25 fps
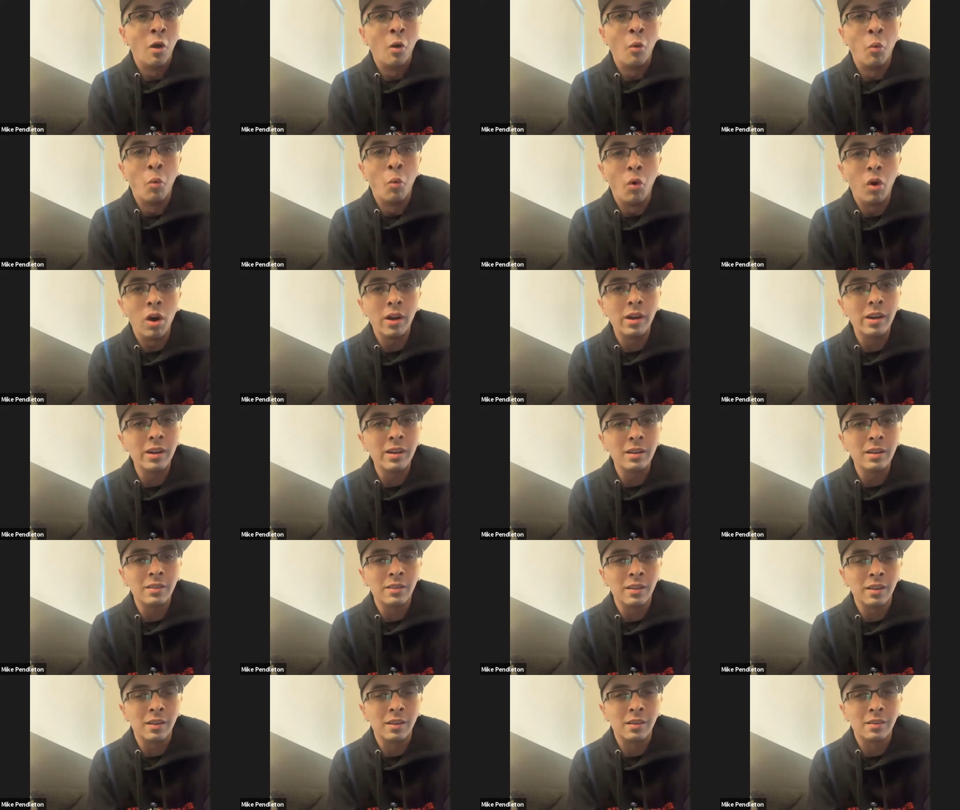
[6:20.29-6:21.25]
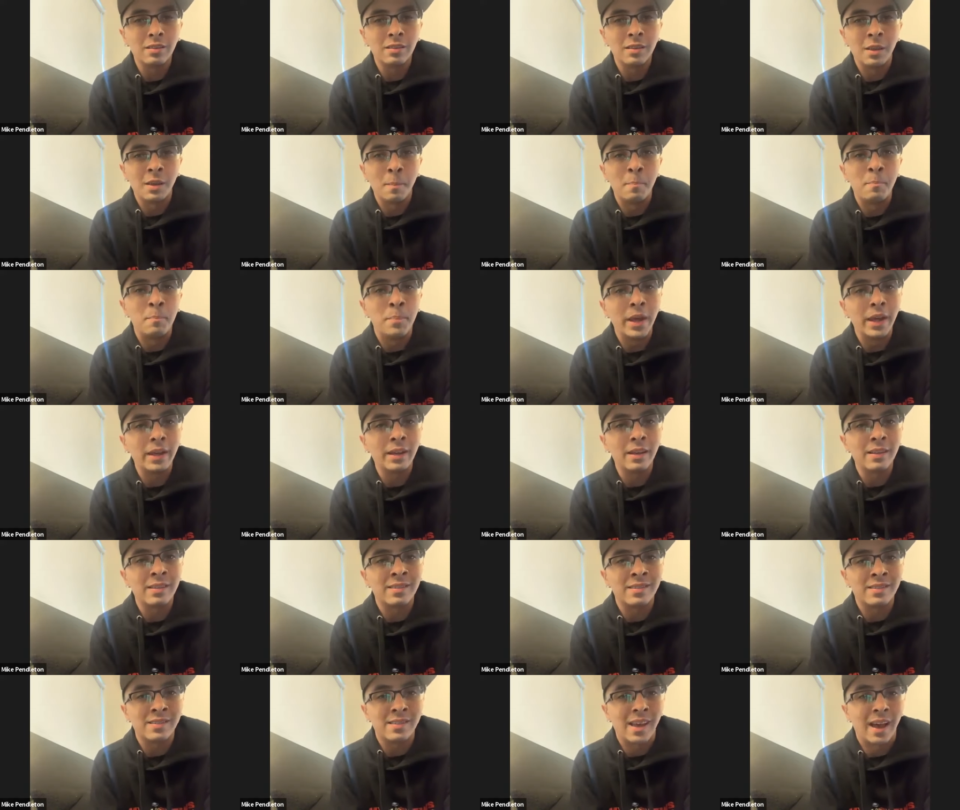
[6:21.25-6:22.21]
What are the
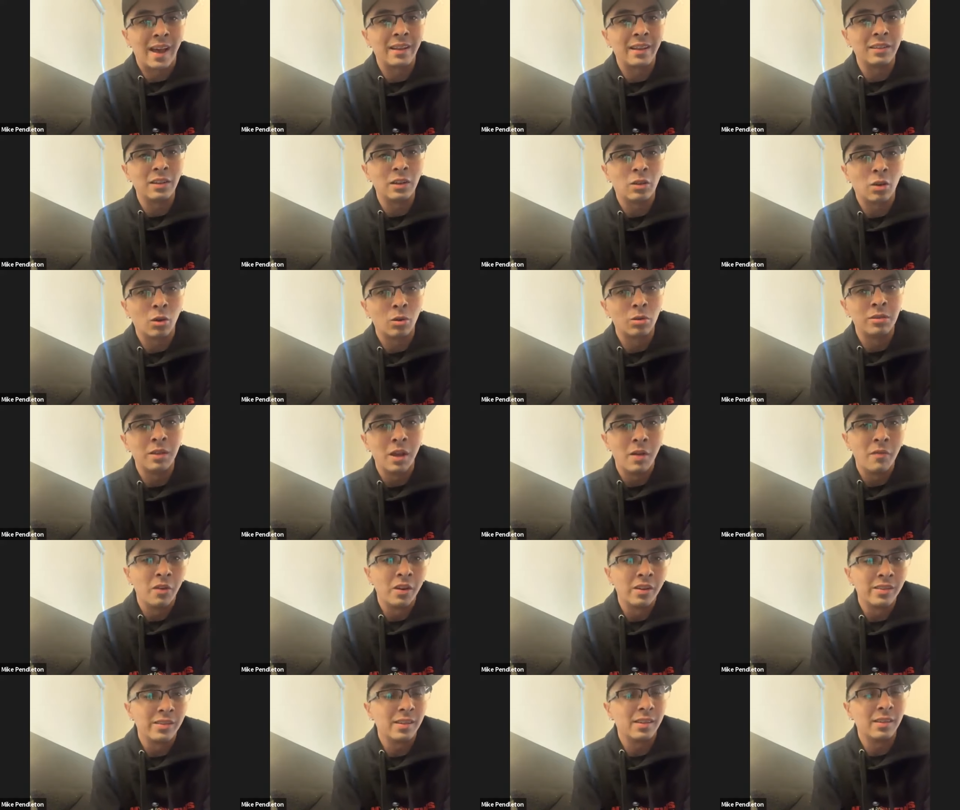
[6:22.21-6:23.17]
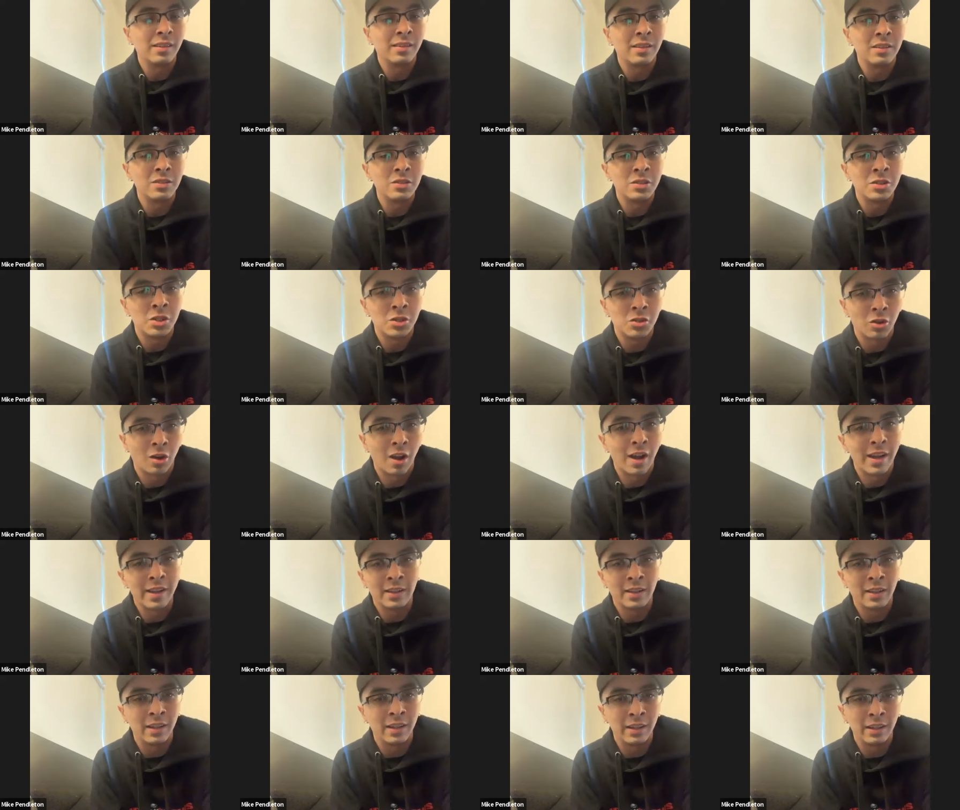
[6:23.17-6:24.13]
biggest technical differences in
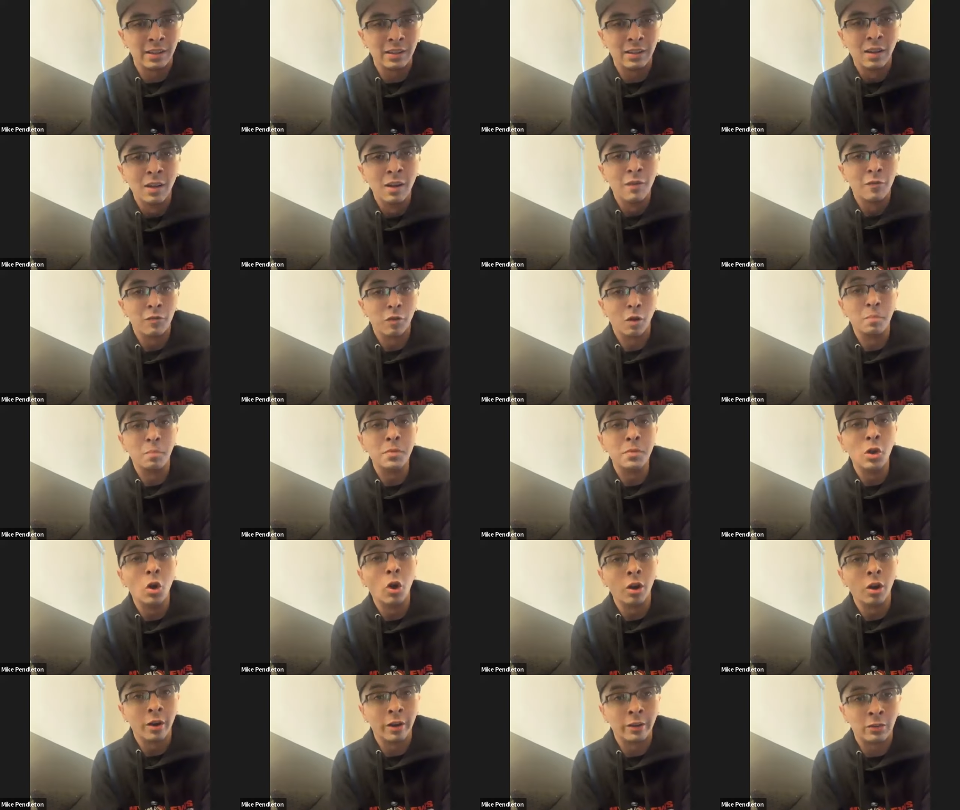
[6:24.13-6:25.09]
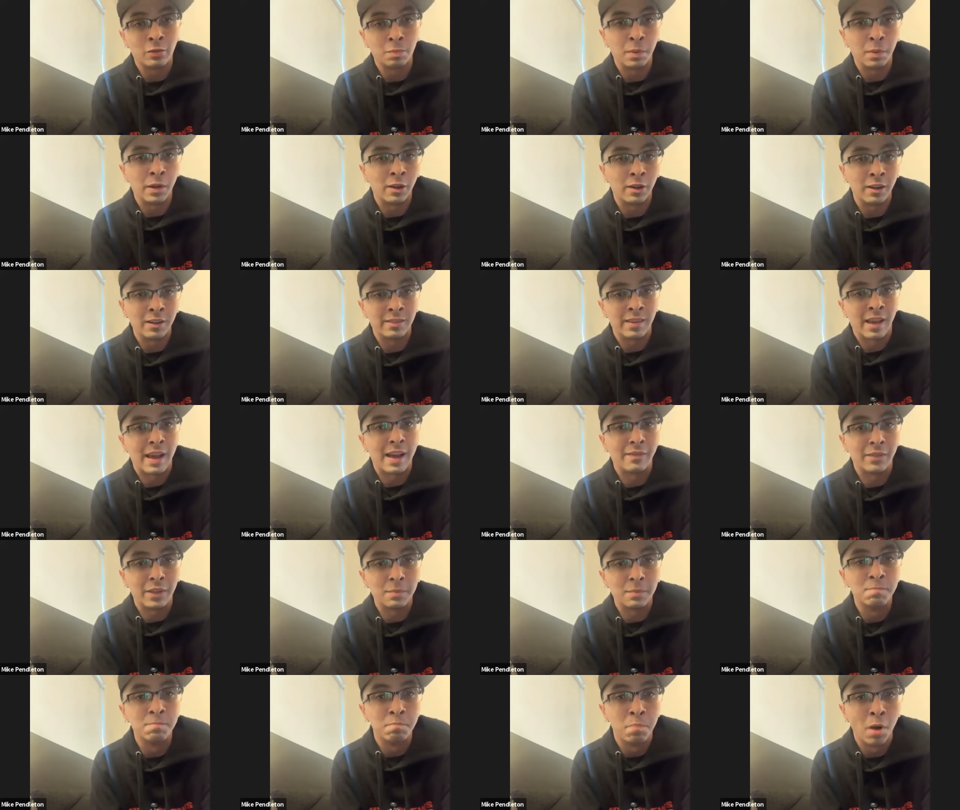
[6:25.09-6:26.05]
striking from your experience
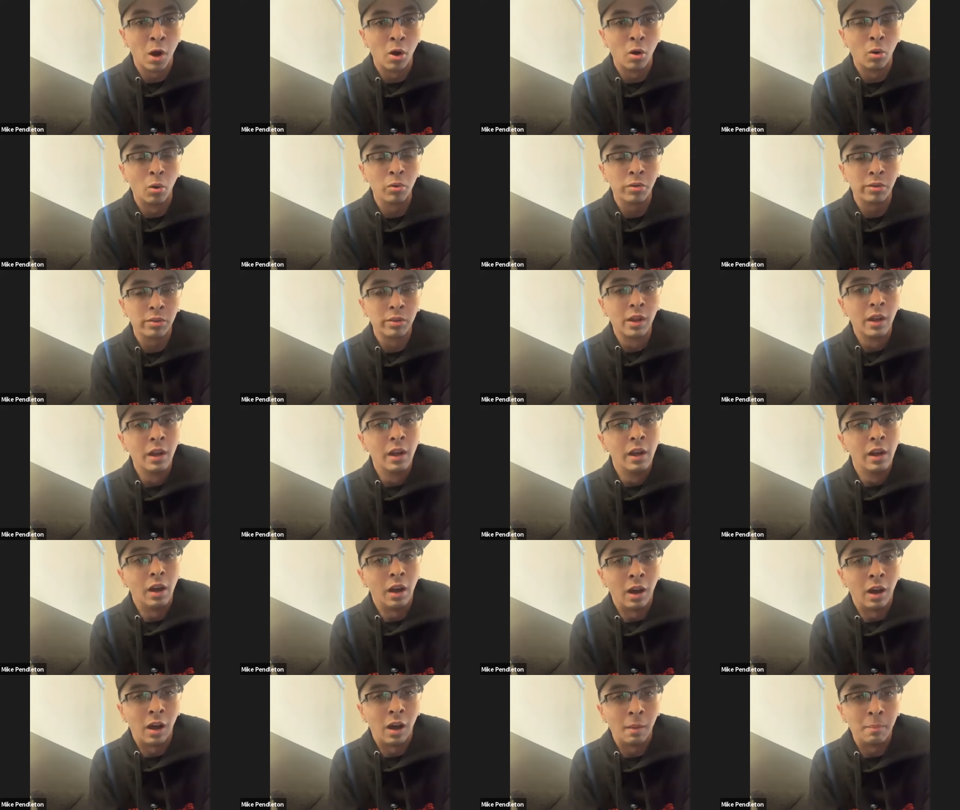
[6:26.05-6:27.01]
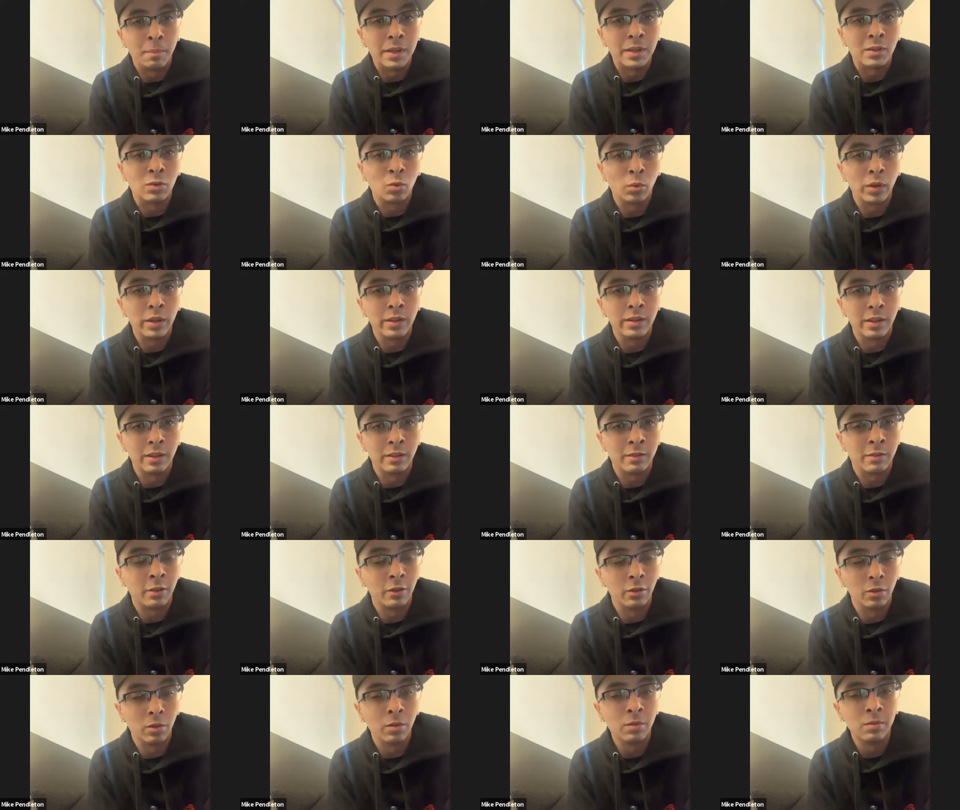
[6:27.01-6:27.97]
having both between the
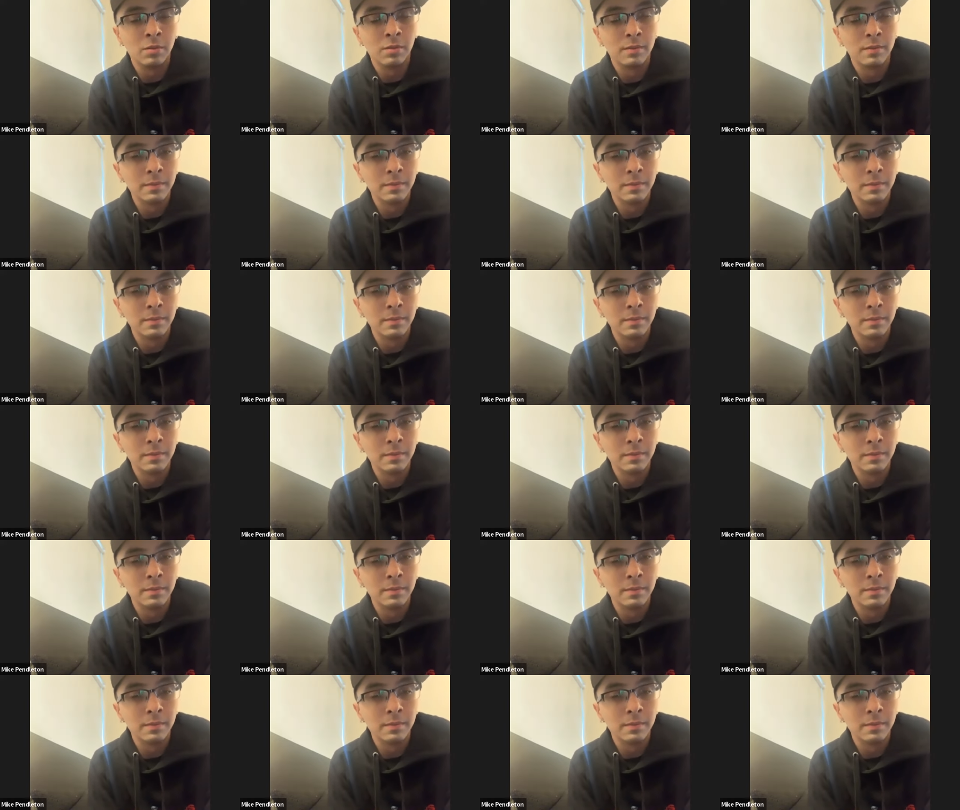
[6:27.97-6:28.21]
two?